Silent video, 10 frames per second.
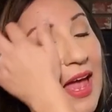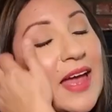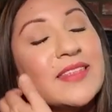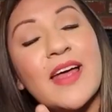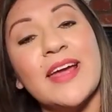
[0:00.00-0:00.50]

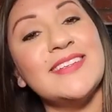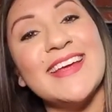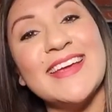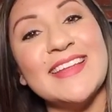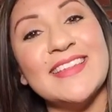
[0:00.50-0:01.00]
and like
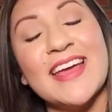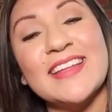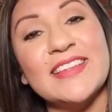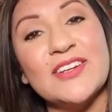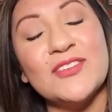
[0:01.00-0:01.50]
taking like
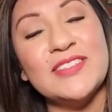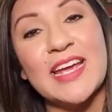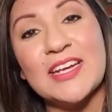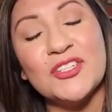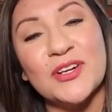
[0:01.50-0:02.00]
little
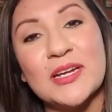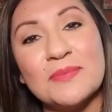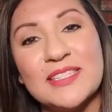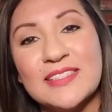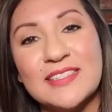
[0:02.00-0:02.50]
day
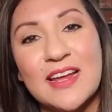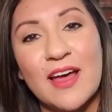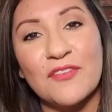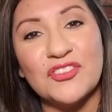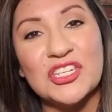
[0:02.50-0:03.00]
trips and
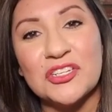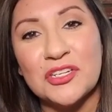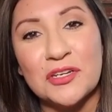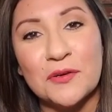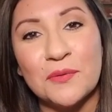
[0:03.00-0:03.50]
stuff to
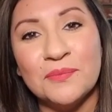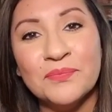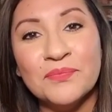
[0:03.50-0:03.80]
new,